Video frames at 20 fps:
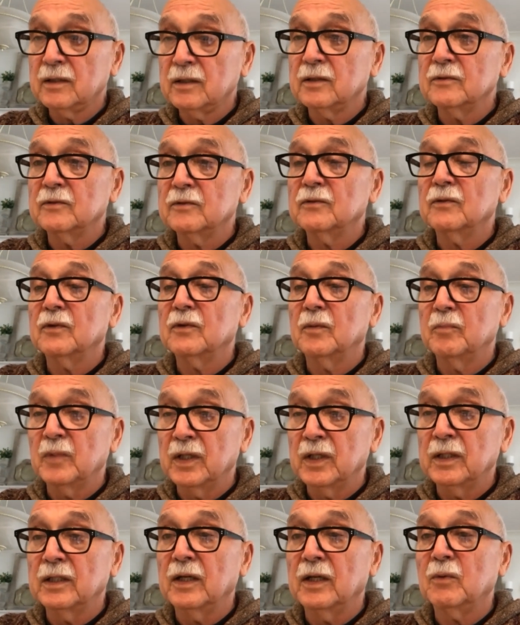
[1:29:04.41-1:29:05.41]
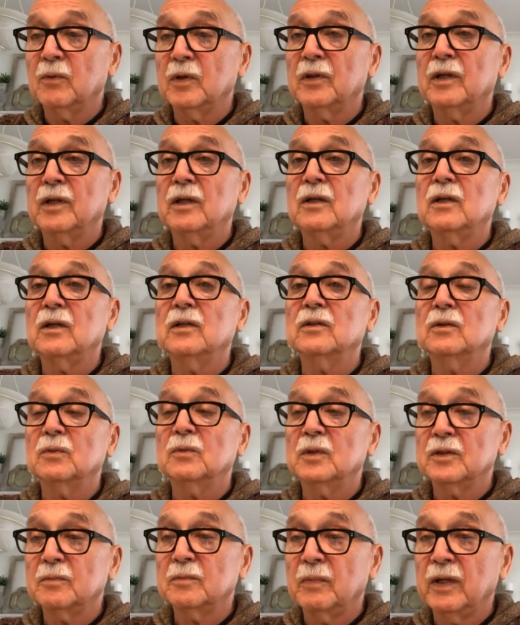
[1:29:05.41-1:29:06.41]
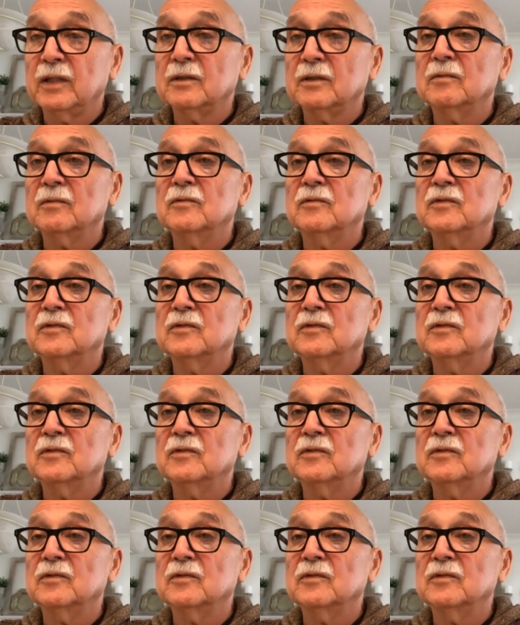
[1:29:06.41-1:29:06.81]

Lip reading: of the men that were there and the respect of the